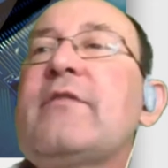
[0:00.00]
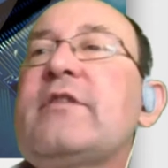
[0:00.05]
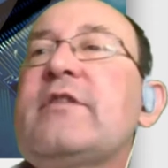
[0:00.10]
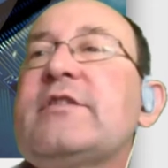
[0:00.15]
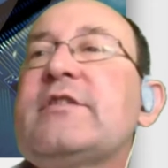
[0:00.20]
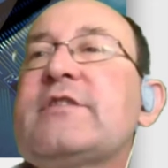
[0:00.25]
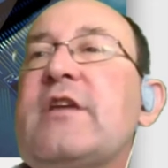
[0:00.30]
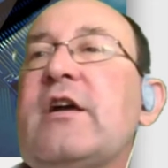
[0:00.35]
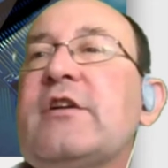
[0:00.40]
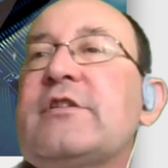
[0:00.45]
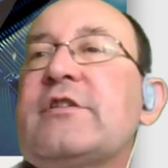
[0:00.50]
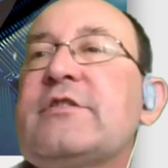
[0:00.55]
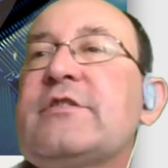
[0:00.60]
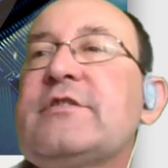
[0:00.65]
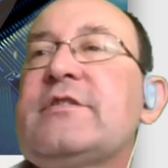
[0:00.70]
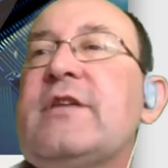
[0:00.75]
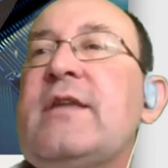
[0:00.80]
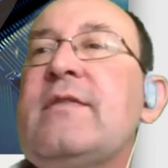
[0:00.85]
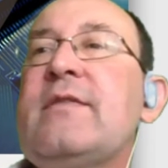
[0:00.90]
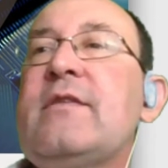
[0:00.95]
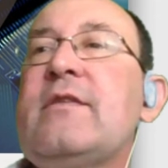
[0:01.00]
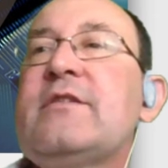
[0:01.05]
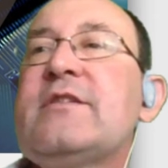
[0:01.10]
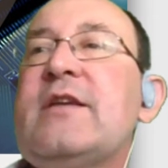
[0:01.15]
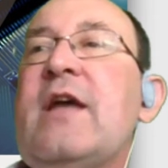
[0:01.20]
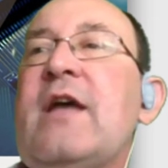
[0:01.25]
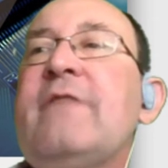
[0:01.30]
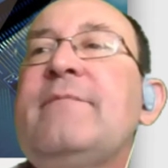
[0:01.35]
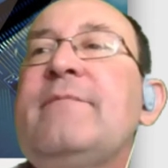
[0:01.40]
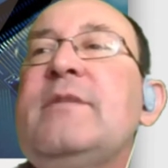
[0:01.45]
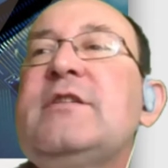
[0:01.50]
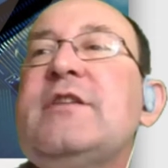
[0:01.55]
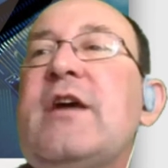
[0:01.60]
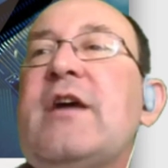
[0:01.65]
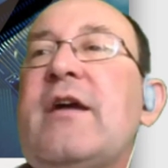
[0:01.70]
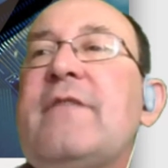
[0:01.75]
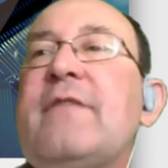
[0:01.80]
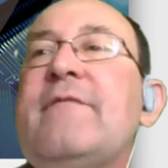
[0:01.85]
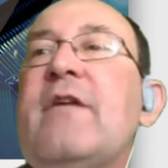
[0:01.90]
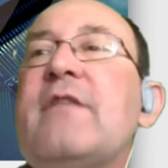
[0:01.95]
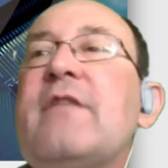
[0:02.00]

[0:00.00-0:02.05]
other discussions in this FPGA